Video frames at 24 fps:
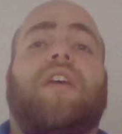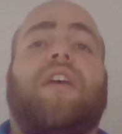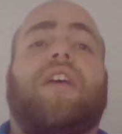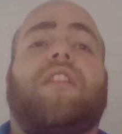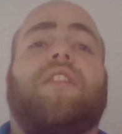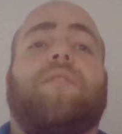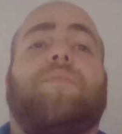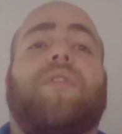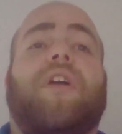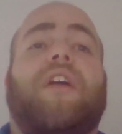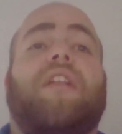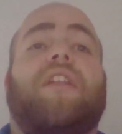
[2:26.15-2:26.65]
and
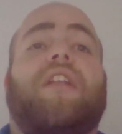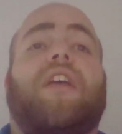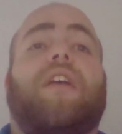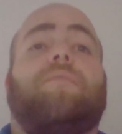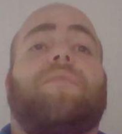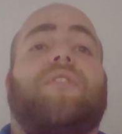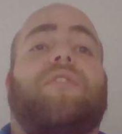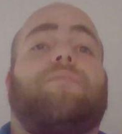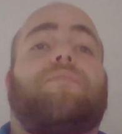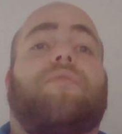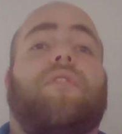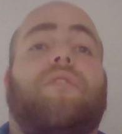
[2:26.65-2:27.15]
the brand
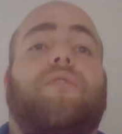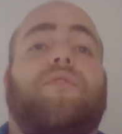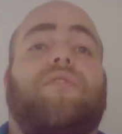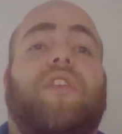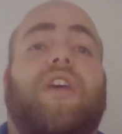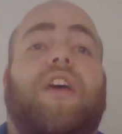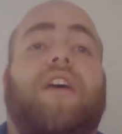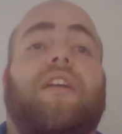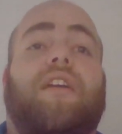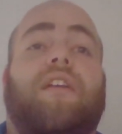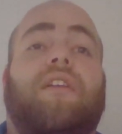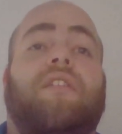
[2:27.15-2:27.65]
name is
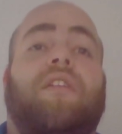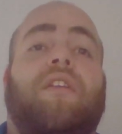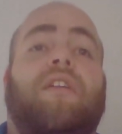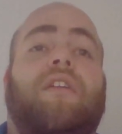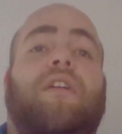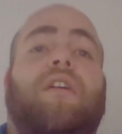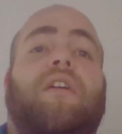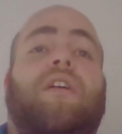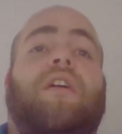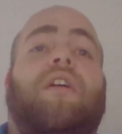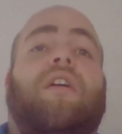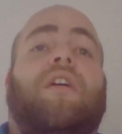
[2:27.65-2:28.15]
Prozac.
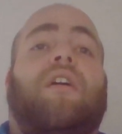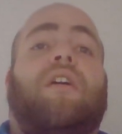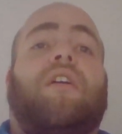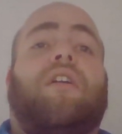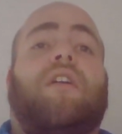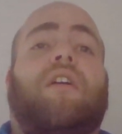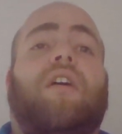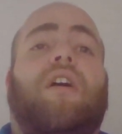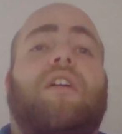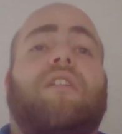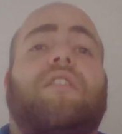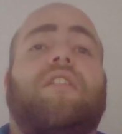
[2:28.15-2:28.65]

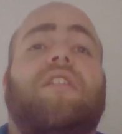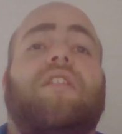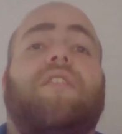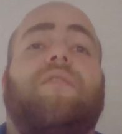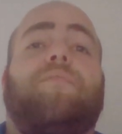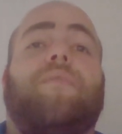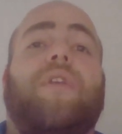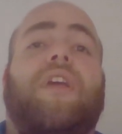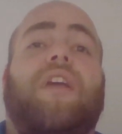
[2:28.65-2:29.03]
Cognitive